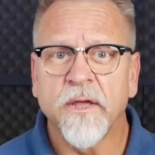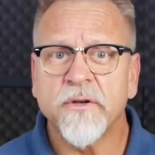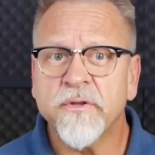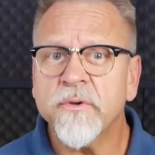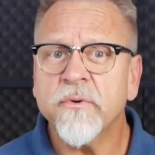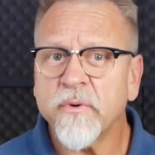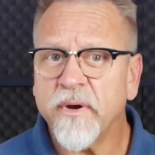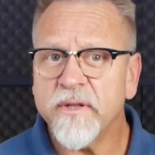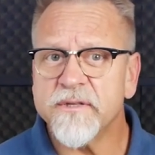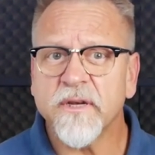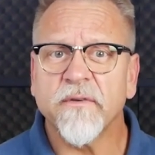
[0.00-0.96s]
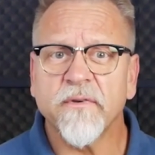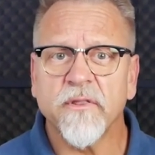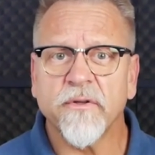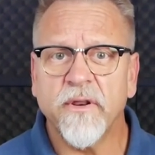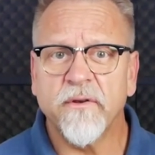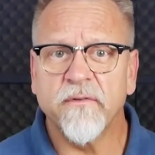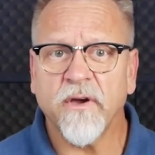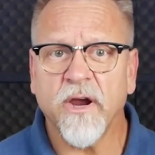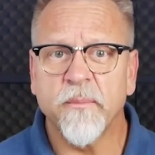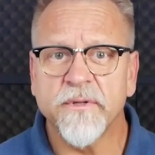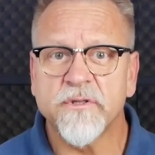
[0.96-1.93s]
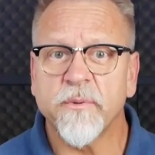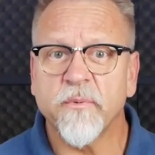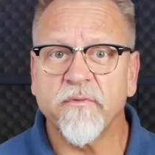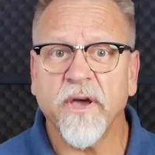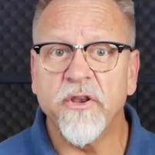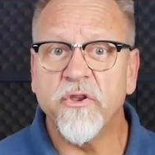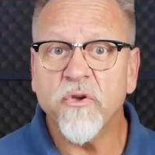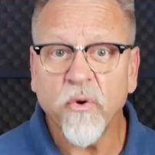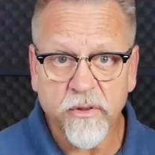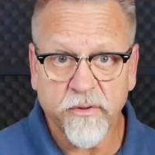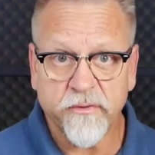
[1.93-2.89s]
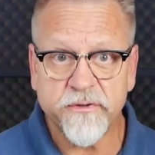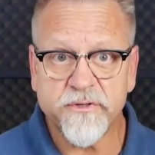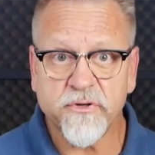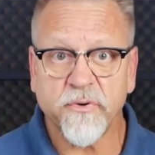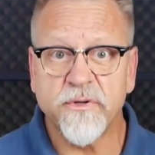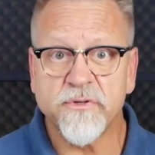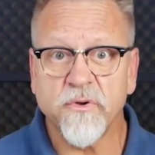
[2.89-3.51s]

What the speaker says: to creating significant learning environments to provide your learners choice,